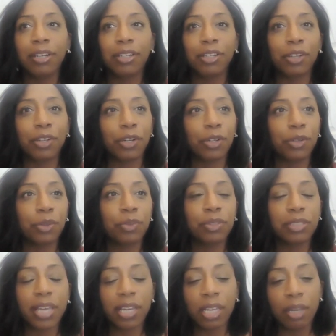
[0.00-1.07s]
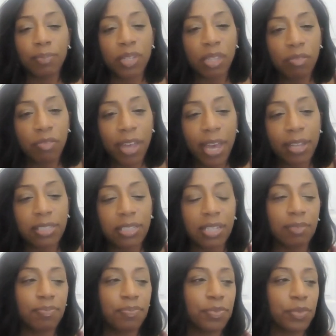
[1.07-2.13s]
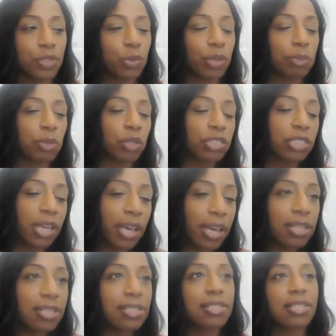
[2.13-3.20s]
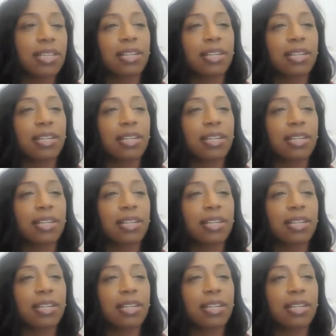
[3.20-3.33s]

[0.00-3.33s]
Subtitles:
Taking him to the vet and doing more tests,